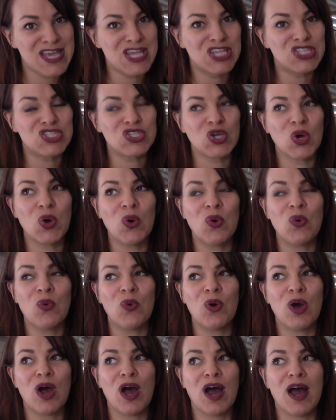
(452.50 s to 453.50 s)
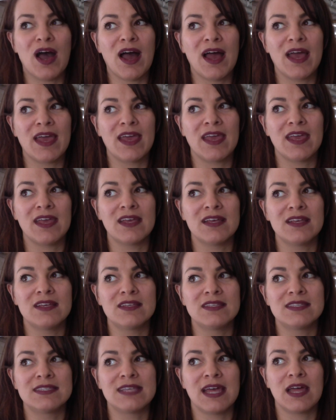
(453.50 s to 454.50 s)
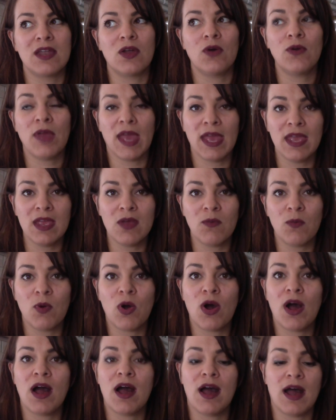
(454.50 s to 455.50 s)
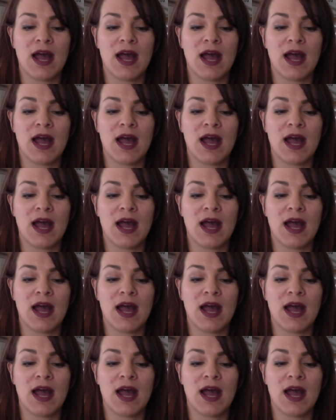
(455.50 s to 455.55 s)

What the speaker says: So I said, okay, well,